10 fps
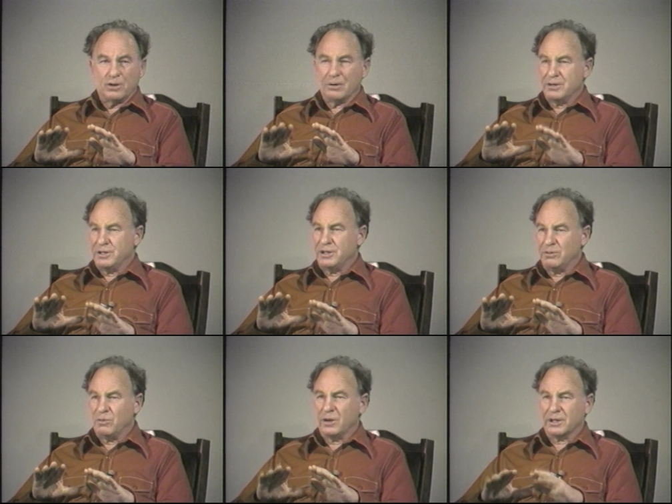are
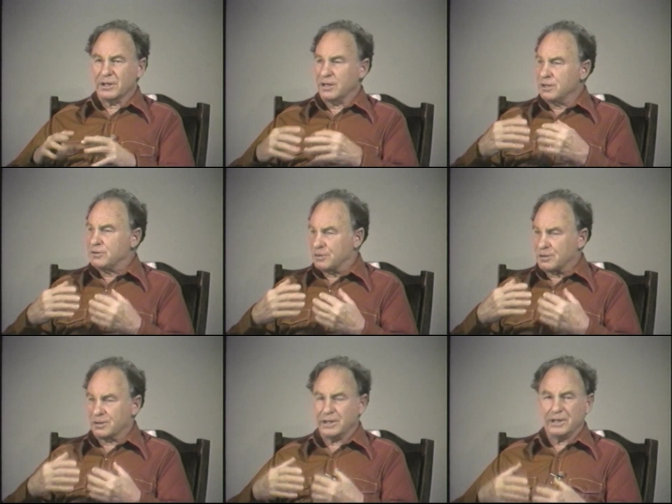indeed walking
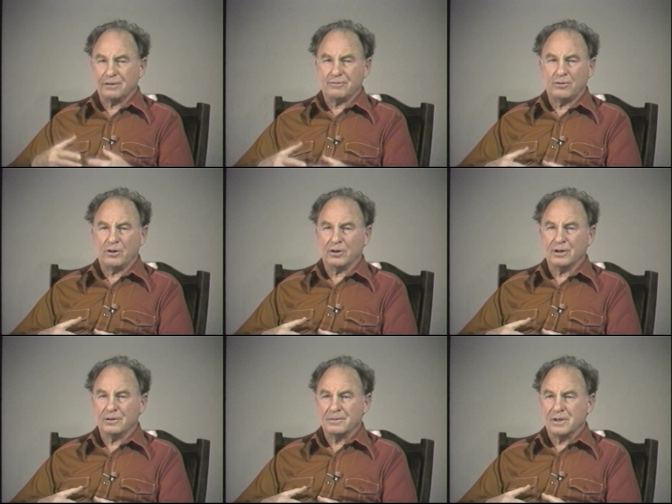internally in a
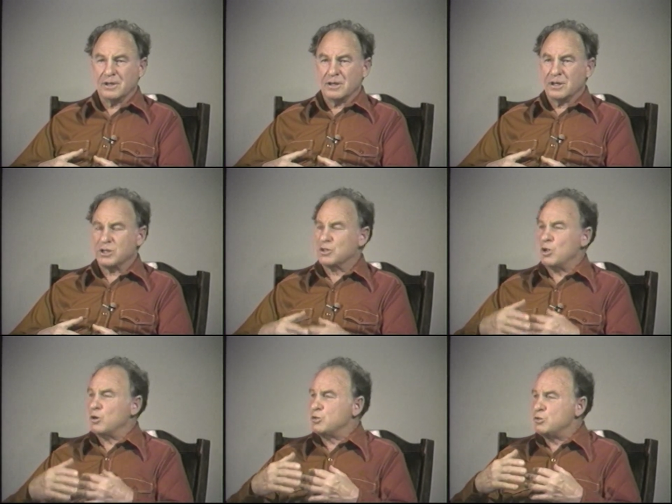fog, as
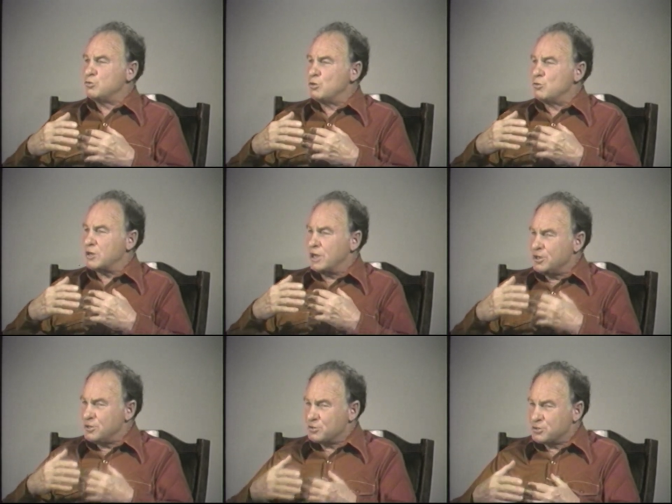long as you don't
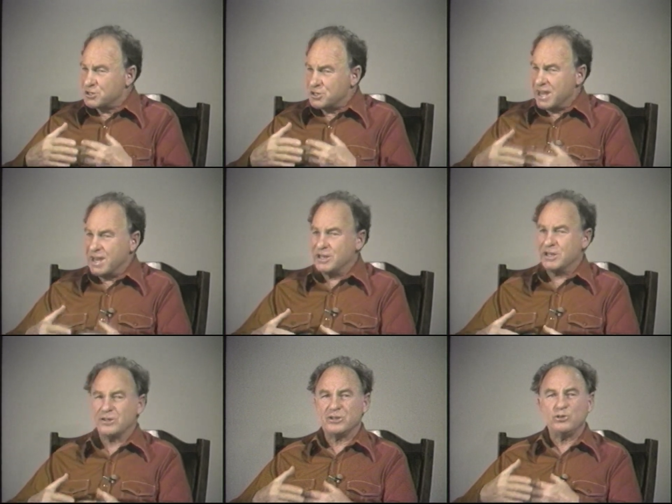understand
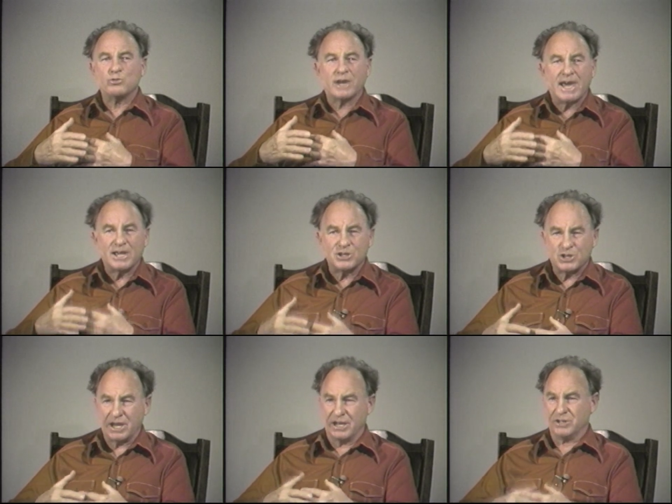it, you can't
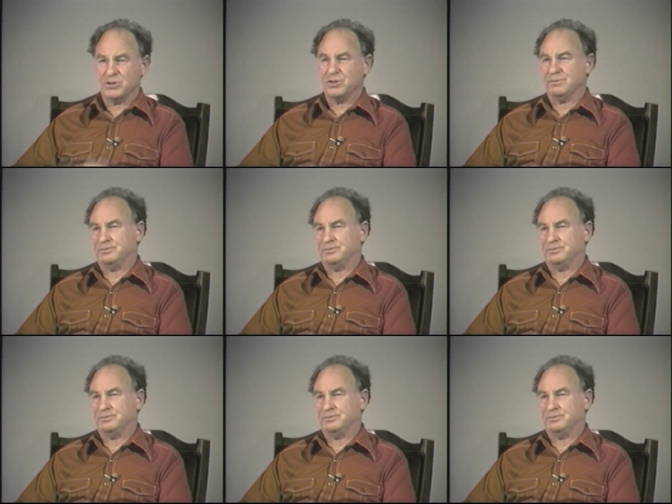change.